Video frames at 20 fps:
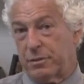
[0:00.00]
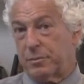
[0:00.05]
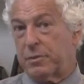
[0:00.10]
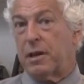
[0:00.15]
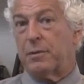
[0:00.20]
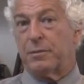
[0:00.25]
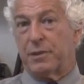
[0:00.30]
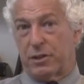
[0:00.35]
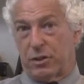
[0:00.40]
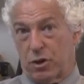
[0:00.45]

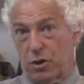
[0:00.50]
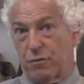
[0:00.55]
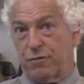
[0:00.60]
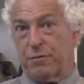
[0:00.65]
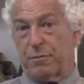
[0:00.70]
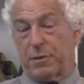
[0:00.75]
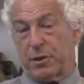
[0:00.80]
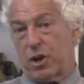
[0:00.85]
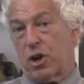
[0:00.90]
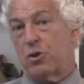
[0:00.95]
Sometimes I know
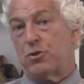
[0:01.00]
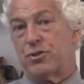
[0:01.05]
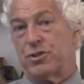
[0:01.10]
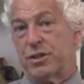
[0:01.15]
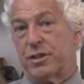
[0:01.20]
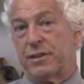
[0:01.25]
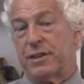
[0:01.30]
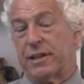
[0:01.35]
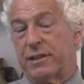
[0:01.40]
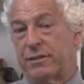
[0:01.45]
from the
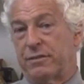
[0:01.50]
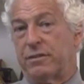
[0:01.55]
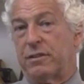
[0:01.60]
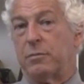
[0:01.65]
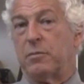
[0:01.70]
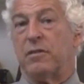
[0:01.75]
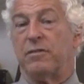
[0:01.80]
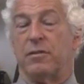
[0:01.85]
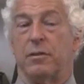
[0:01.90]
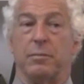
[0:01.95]
coaching that
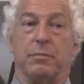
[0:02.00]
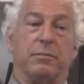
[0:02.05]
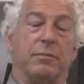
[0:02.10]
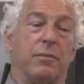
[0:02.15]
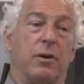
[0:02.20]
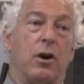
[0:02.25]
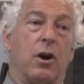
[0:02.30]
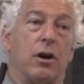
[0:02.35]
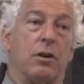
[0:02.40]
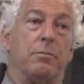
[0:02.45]
some of them
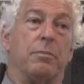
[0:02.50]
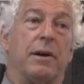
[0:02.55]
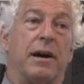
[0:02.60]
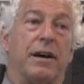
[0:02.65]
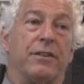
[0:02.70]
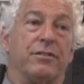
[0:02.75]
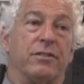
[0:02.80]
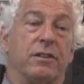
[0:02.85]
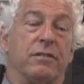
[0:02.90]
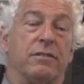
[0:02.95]
aren't
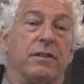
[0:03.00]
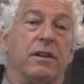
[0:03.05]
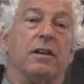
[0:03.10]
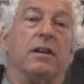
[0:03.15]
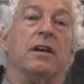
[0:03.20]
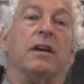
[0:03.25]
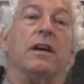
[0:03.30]
positive.